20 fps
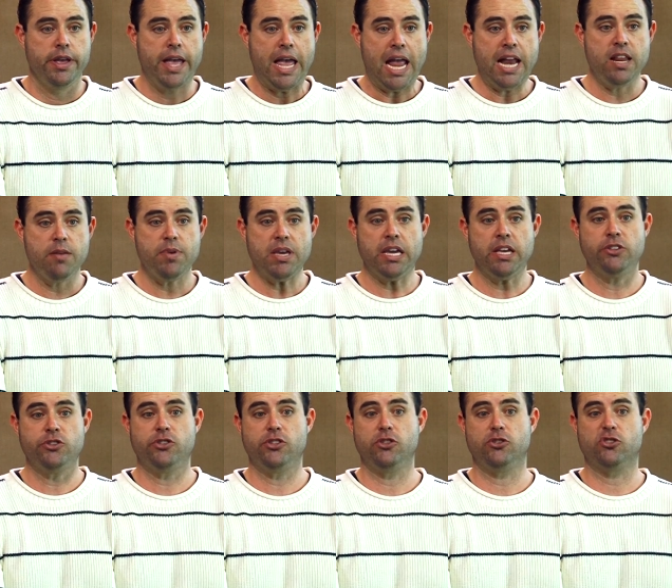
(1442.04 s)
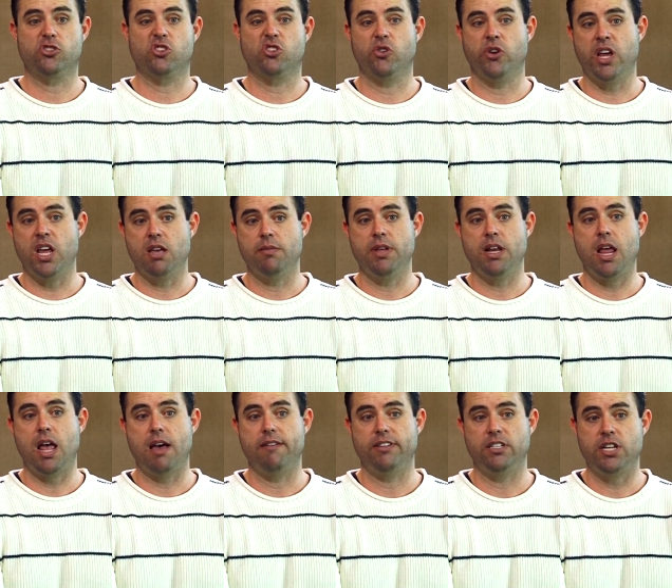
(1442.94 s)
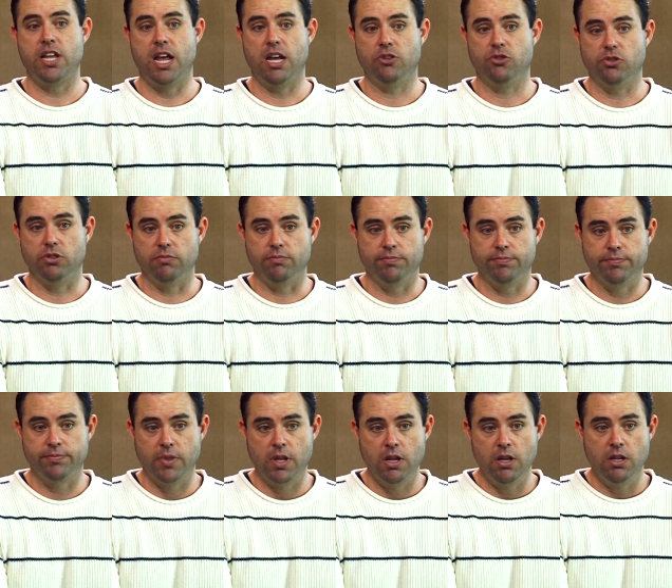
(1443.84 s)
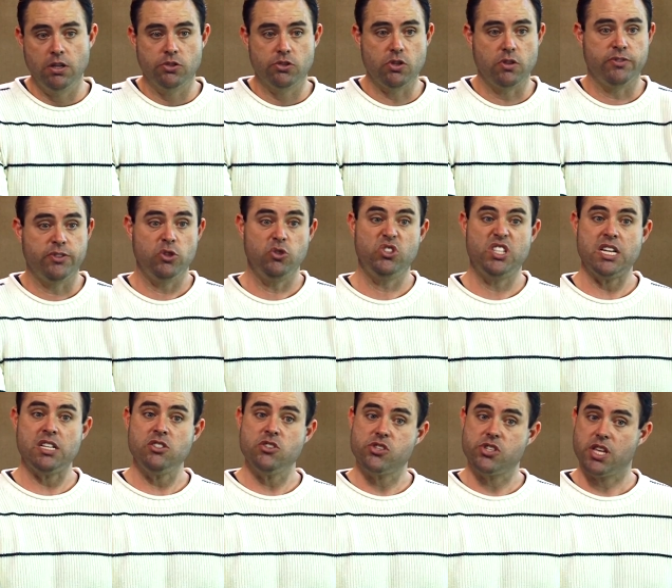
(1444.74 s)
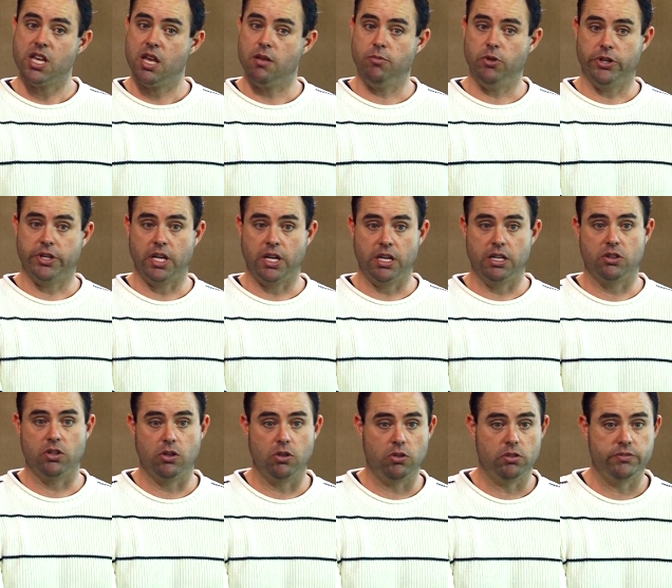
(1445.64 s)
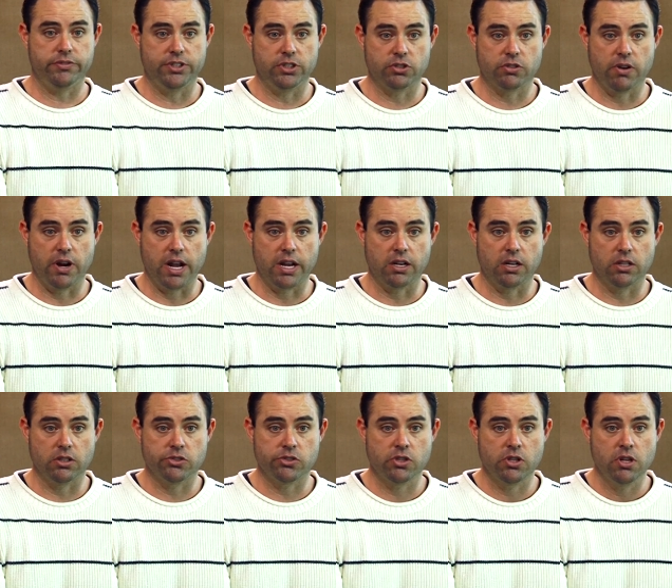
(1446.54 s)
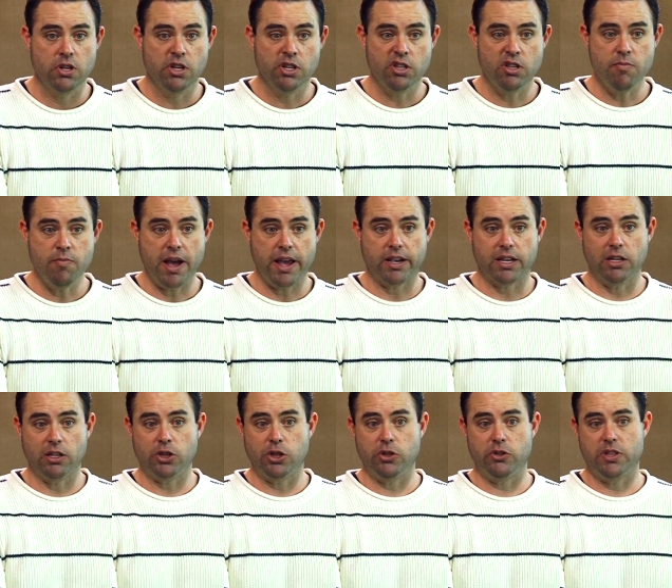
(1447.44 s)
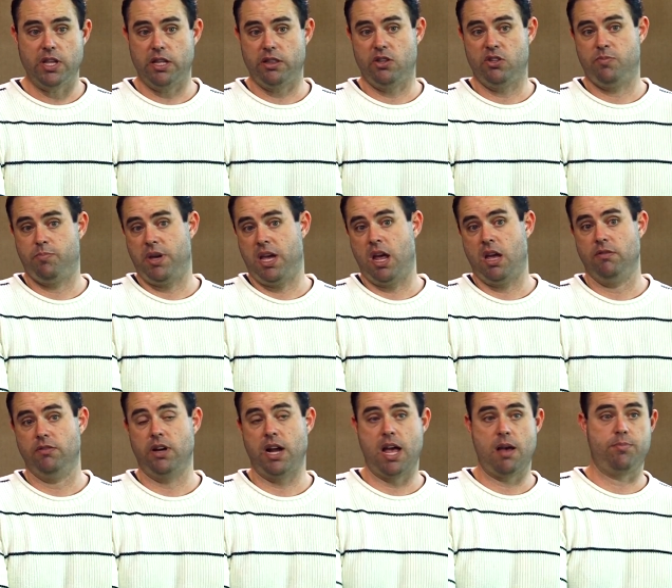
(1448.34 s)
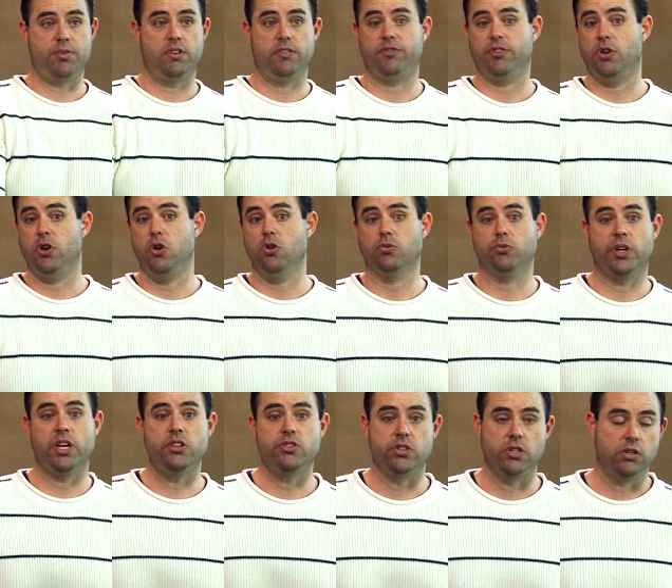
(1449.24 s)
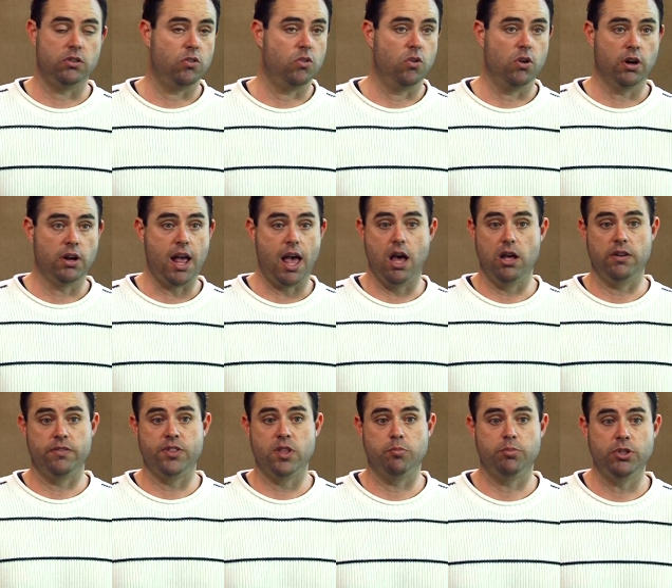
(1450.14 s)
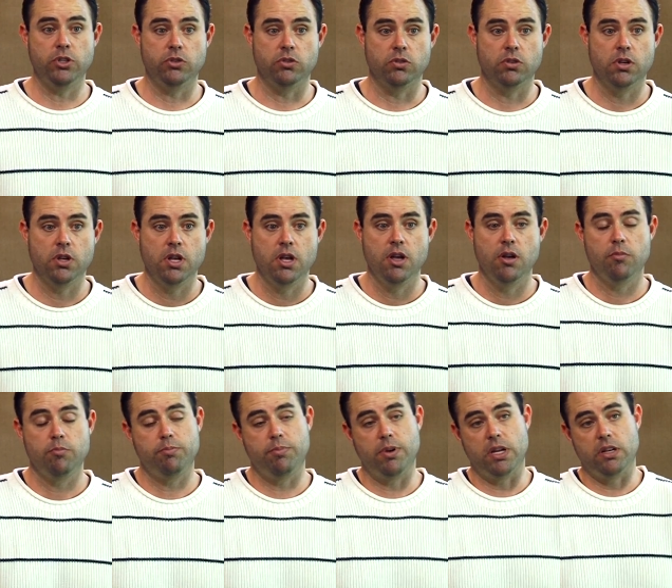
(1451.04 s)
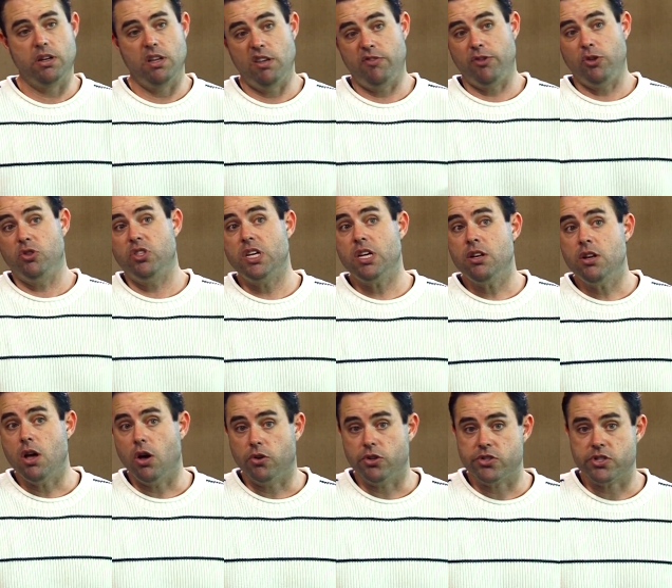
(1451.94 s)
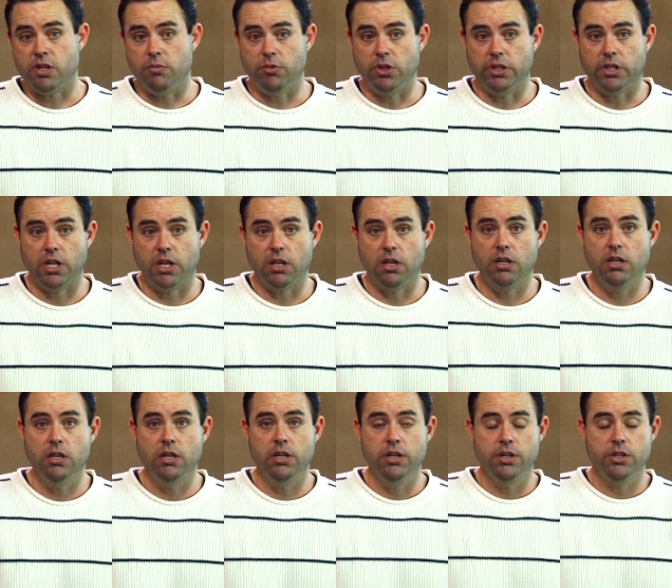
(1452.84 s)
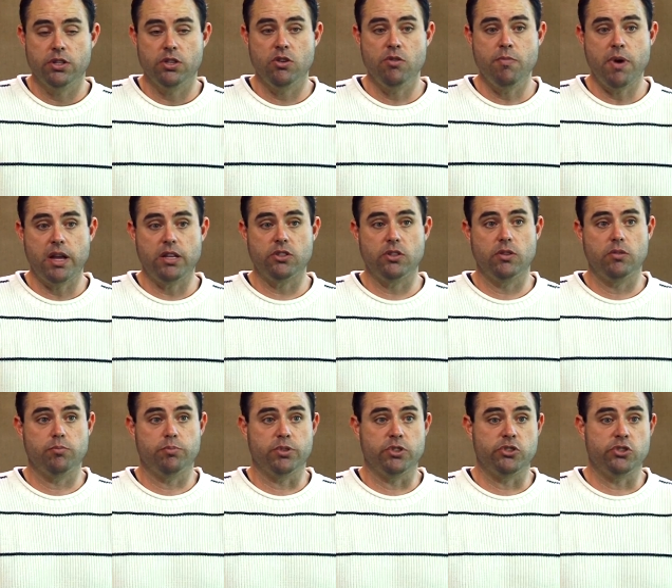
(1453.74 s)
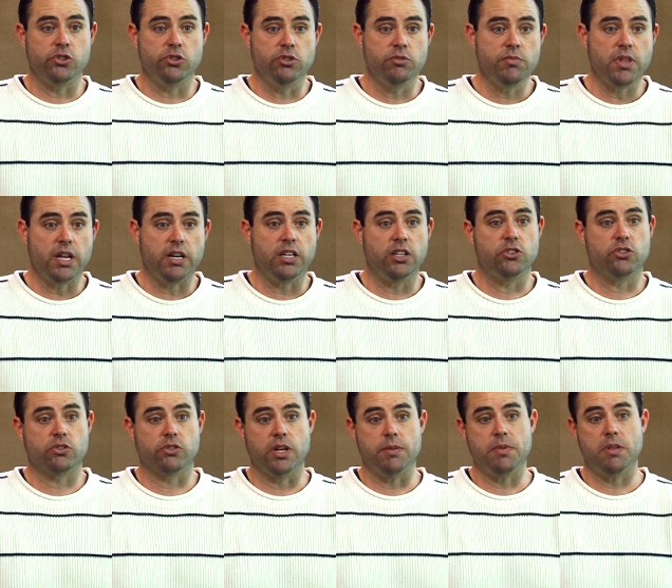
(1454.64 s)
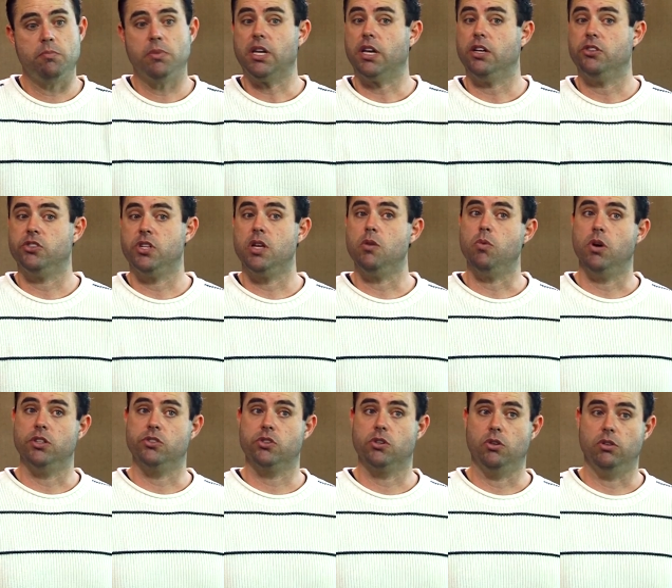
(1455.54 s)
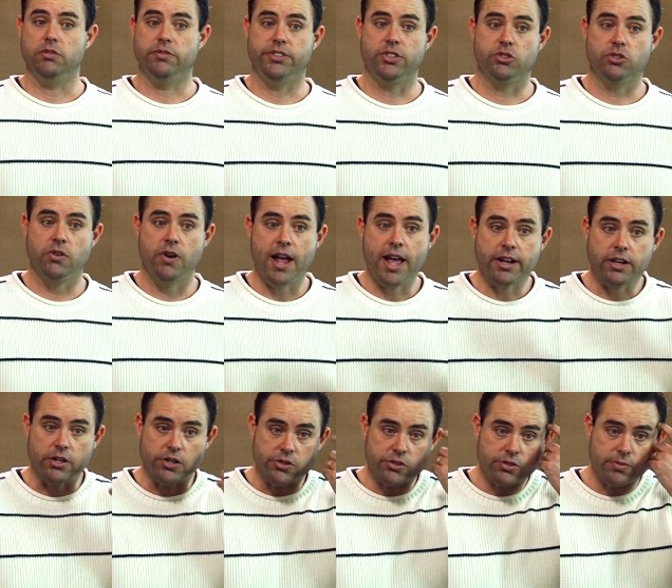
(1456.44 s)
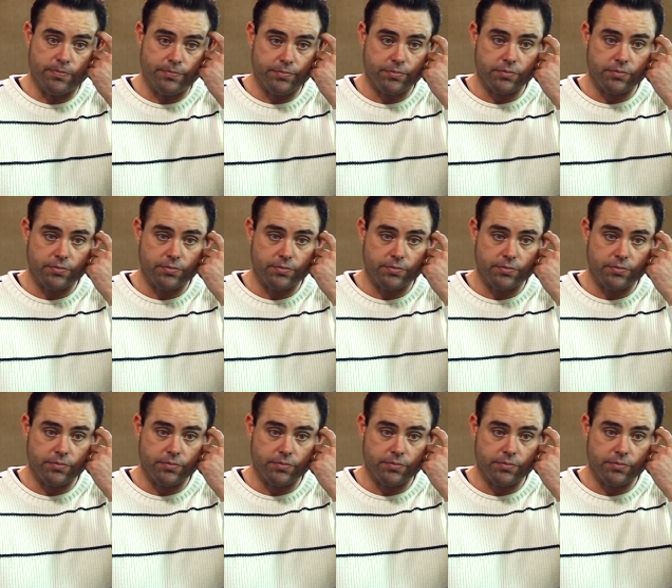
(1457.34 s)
and he begins to scream and have a tantrum. So if you didn't see him looking at the goldfish crackers, you might conclude that this behavior happened for no reason or out of the blue. But if you did notice him looking, you might presume that he's screaming because he wants goldfish crackers.